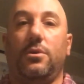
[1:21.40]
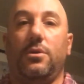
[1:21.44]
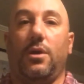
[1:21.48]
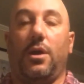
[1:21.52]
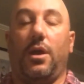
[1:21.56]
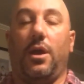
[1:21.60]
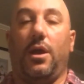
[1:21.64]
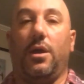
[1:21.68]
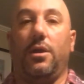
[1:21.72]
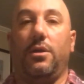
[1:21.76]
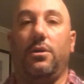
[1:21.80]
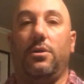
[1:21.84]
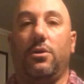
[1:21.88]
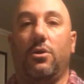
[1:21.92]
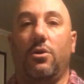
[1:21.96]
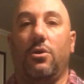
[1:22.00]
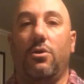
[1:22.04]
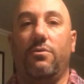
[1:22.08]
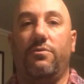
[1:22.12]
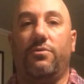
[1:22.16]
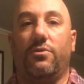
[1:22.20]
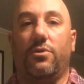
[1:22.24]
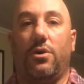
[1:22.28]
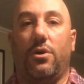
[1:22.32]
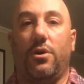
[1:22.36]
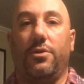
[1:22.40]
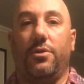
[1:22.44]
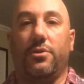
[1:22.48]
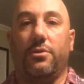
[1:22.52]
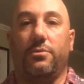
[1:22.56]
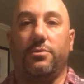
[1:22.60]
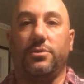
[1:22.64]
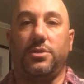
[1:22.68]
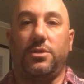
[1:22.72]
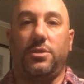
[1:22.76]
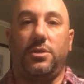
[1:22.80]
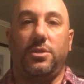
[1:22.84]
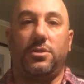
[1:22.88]
and overall, I thought
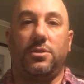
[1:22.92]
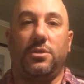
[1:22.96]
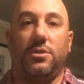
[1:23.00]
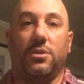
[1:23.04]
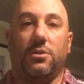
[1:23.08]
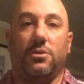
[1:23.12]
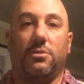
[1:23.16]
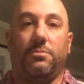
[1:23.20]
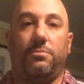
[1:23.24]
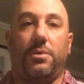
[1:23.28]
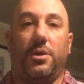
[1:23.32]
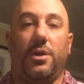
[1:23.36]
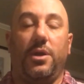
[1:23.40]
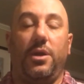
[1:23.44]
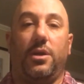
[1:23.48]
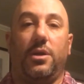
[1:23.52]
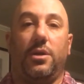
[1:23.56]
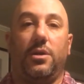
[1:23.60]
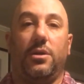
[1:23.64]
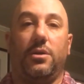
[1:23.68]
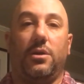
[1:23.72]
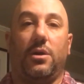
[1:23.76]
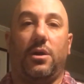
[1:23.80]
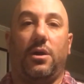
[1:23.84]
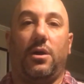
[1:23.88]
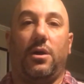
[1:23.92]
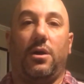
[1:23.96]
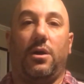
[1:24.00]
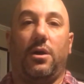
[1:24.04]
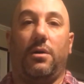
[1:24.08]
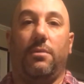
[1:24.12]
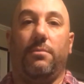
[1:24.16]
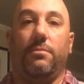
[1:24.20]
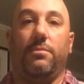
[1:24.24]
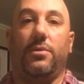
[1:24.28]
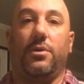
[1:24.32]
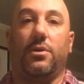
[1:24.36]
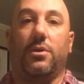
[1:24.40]
it was a decent little bike.
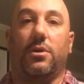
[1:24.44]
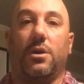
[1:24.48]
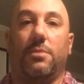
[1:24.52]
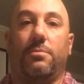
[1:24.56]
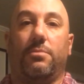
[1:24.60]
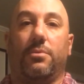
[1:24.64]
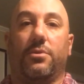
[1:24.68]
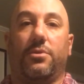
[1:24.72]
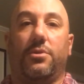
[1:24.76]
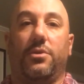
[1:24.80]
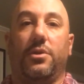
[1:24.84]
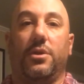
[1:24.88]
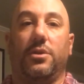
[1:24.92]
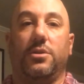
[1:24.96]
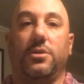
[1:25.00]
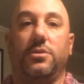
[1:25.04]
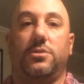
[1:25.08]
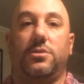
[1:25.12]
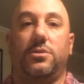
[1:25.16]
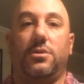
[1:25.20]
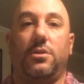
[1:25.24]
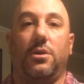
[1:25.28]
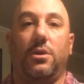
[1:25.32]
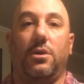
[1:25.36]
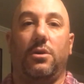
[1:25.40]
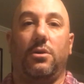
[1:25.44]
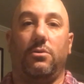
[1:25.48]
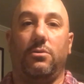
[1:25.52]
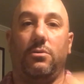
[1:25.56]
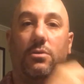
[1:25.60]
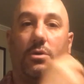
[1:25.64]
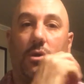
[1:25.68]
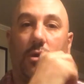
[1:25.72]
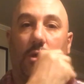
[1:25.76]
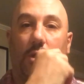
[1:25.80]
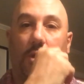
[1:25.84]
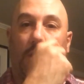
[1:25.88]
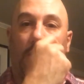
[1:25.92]
There are a couple things,
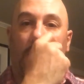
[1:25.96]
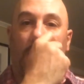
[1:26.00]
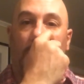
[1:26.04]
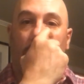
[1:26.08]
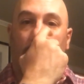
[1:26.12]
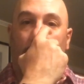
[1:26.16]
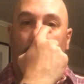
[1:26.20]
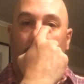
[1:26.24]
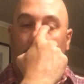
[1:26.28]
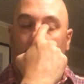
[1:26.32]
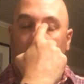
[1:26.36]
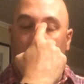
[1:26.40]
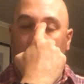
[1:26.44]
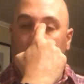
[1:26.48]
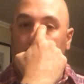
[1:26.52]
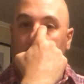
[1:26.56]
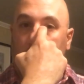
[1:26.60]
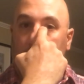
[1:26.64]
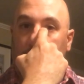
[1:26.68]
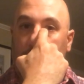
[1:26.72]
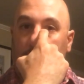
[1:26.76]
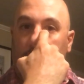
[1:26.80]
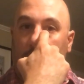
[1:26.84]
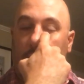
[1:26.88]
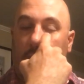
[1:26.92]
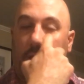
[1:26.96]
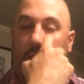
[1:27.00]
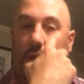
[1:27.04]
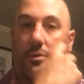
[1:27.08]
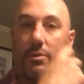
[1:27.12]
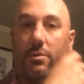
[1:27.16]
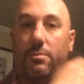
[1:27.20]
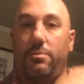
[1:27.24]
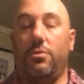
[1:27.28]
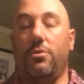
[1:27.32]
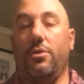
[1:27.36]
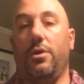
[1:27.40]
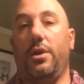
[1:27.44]
though, that I
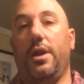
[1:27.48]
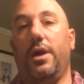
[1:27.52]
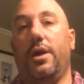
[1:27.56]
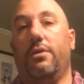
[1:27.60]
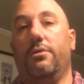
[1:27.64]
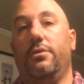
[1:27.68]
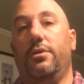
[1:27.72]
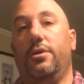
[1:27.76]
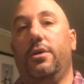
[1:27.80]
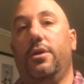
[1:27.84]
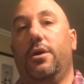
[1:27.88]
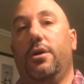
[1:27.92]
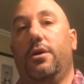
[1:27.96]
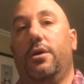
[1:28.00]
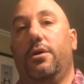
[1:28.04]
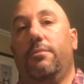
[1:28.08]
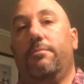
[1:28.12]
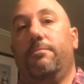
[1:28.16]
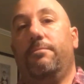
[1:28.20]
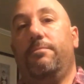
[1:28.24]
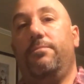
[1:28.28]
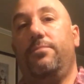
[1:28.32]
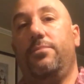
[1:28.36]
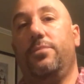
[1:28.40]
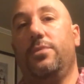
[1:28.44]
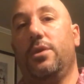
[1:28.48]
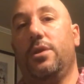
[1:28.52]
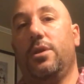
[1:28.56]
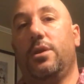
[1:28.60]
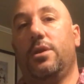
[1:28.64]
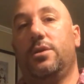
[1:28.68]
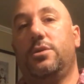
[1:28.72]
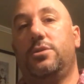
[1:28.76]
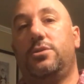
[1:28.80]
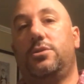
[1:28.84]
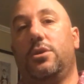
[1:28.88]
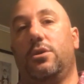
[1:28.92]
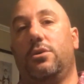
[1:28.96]
would point out.
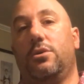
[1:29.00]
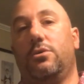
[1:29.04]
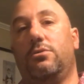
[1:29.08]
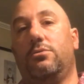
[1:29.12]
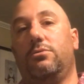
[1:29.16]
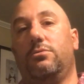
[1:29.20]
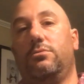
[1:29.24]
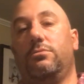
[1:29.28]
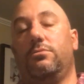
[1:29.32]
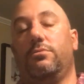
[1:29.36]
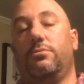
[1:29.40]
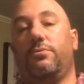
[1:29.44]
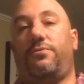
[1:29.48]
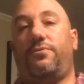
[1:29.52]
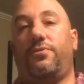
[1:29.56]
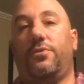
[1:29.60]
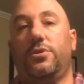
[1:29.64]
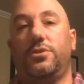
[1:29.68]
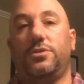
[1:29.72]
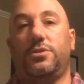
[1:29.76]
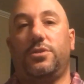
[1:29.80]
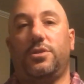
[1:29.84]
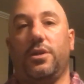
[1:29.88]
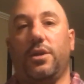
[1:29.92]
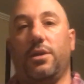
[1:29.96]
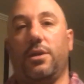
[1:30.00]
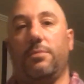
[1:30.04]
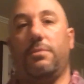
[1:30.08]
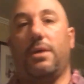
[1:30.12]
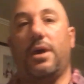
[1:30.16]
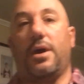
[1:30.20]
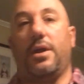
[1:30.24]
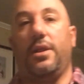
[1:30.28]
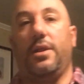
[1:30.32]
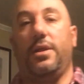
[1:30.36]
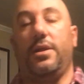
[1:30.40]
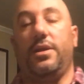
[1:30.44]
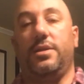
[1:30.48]
So first thing
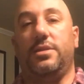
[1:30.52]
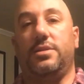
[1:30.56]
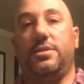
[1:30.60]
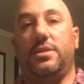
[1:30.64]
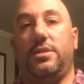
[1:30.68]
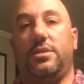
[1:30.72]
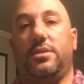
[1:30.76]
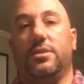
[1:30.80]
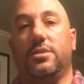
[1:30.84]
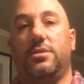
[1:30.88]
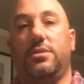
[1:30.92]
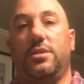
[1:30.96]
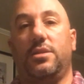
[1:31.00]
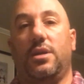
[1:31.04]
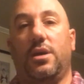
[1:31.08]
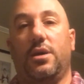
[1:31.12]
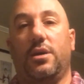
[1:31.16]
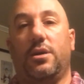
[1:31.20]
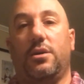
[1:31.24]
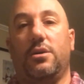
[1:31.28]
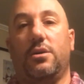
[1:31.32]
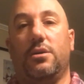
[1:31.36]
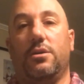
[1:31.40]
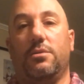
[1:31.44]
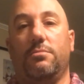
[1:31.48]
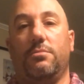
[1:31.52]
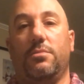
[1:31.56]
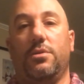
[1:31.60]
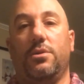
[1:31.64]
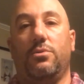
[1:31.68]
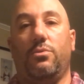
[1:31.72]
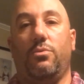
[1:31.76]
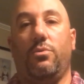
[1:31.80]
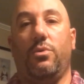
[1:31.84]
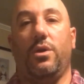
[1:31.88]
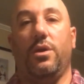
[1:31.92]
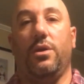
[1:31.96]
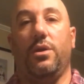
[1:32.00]
about it is it does not
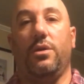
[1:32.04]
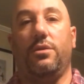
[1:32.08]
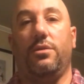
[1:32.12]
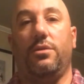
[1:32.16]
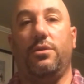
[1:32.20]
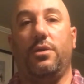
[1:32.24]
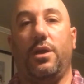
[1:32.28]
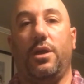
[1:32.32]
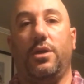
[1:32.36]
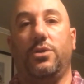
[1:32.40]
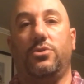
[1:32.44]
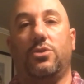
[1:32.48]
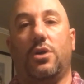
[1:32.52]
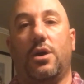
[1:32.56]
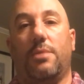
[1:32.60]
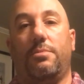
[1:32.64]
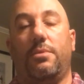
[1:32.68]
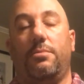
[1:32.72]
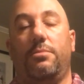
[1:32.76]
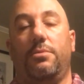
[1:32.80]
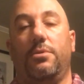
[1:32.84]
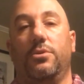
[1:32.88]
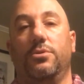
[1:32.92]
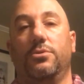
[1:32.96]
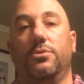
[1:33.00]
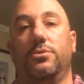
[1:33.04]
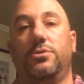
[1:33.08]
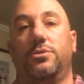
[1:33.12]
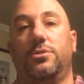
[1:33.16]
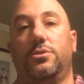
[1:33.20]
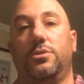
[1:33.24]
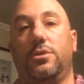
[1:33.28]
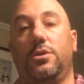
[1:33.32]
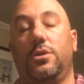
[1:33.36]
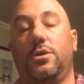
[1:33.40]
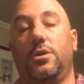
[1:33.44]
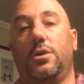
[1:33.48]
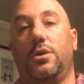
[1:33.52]
come with a dropper post.